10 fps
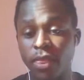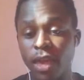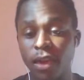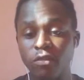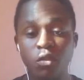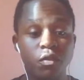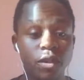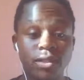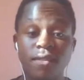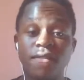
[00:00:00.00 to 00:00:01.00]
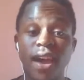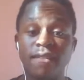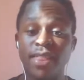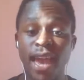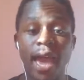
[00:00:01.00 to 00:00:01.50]
have to
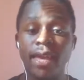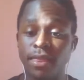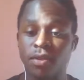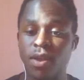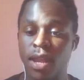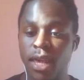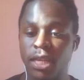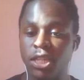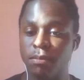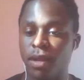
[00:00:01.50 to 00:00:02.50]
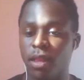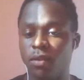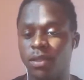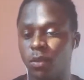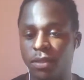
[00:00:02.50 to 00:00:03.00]
survive. They are in the relegation battle.
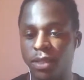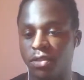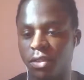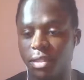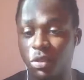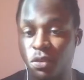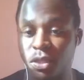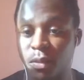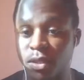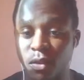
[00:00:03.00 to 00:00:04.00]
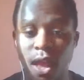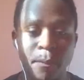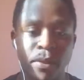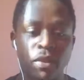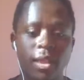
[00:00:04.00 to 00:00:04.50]
It's always interesting to see what's going to
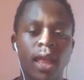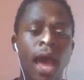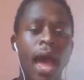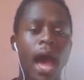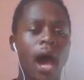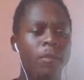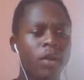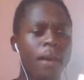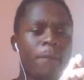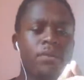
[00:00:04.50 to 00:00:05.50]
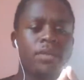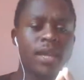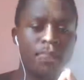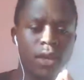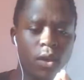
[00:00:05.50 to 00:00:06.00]
happen on that. I'm going to put
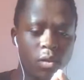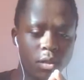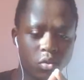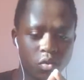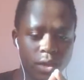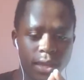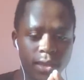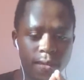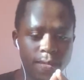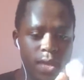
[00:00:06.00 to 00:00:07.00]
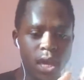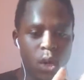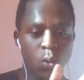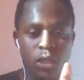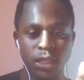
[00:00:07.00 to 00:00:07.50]
something on the screen,
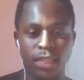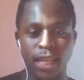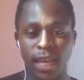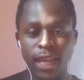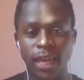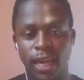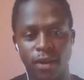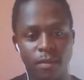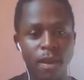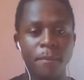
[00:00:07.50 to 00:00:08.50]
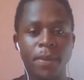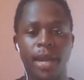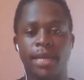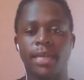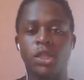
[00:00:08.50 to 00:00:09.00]
which is the league. Remember,
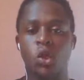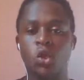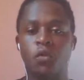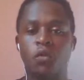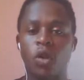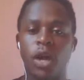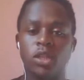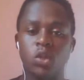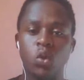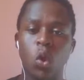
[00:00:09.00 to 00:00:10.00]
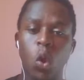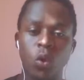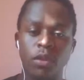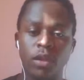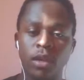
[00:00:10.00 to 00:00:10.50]
guys, I told you, follow us on
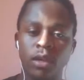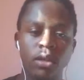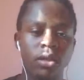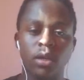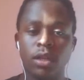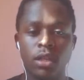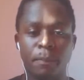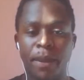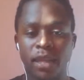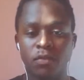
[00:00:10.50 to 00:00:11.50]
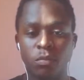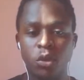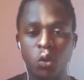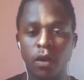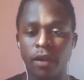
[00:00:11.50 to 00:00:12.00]
all the
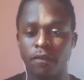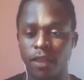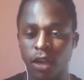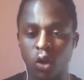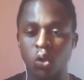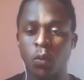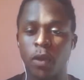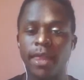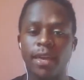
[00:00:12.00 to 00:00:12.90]
platforms you have there, because we are